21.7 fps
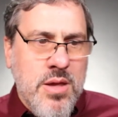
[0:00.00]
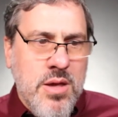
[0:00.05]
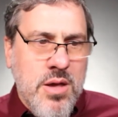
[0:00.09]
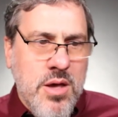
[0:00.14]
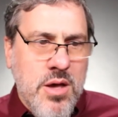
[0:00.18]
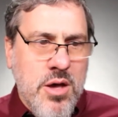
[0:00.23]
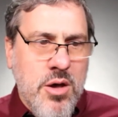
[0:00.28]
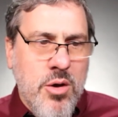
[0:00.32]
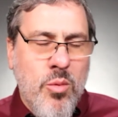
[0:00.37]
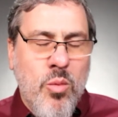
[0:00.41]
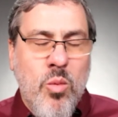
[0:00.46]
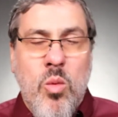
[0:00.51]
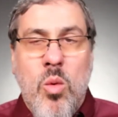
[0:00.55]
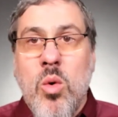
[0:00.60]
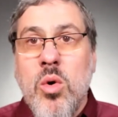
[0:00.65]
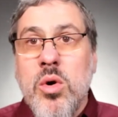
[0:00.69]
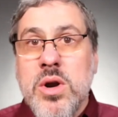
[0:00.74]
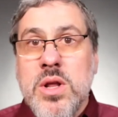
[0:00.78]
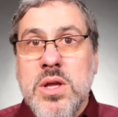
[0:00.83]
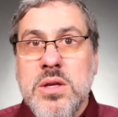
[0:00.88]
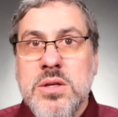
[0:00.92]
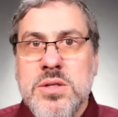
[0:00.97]
uh,
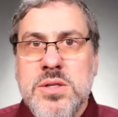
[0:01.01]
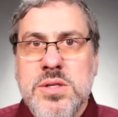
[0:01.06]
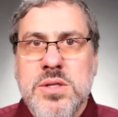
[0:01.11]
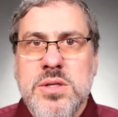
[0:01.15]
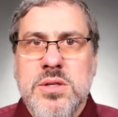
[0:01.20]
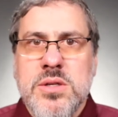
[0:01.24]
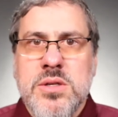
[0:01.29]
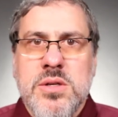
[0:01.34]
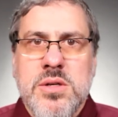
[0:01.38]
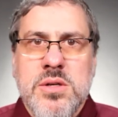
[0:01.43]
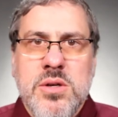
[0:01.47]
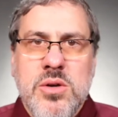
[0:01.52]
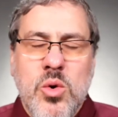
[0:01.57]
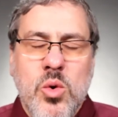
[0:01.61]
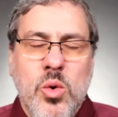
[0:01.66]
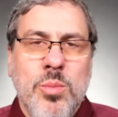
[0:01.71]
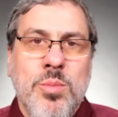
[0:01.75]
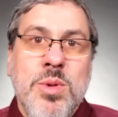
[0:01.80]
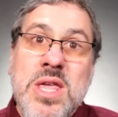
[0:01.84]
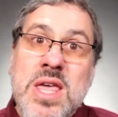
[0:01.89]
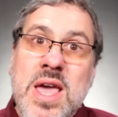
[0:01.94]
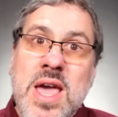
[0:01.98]
warnings or
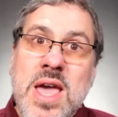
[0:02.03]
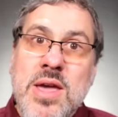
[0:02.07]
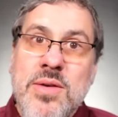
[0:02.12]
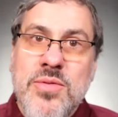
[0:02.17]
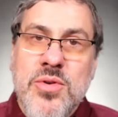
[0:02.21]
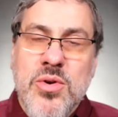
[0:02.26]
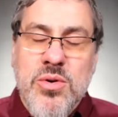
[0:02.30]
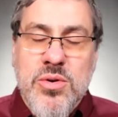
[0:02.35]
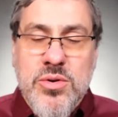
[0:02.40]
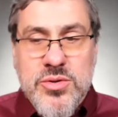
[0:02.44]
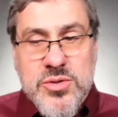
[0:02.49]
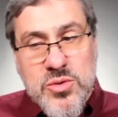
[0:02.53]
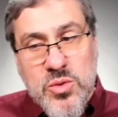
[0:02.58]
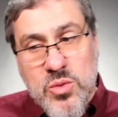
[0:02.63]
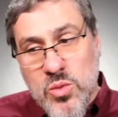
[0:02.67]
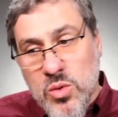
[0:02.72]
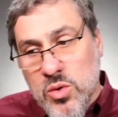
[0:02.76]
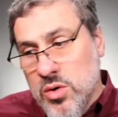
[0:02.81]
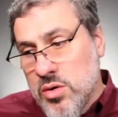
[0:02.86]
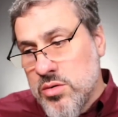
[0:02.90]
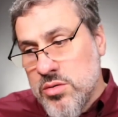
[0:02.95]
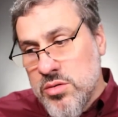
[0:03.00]
behaviors,
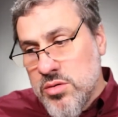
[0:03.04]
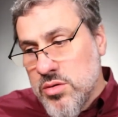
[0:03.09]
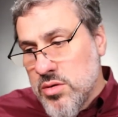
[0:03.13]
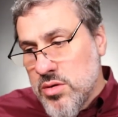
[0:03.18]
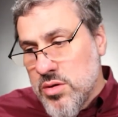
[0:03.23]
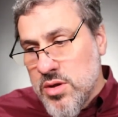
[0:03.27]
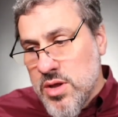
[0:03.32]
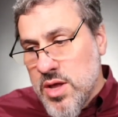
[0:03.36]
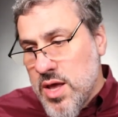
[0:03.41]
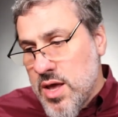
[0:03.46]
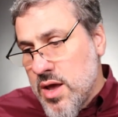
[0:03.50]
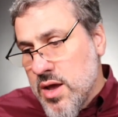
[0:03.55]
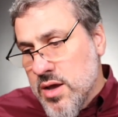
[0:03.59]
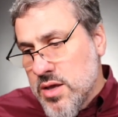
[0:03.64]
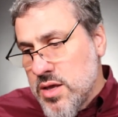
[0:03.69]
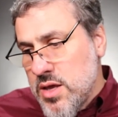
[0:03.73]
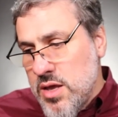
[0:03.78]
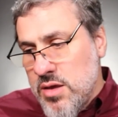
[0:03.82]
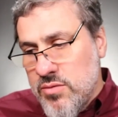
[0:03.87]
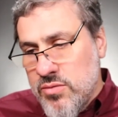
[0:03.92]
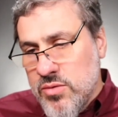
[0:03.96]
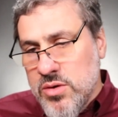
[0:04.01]
or heck,
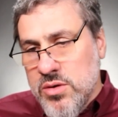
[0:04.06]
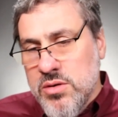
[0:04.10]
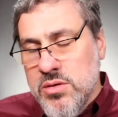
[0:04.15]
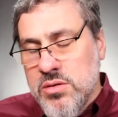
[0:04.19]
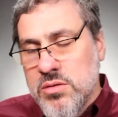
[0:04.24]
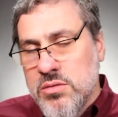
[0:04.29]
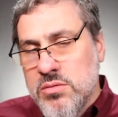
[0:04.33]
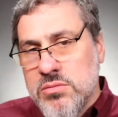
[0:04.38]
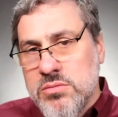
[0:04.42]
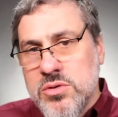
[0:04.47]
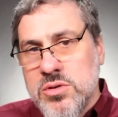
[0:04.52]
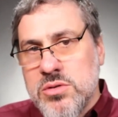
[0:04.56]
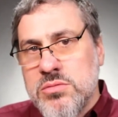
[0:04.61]
even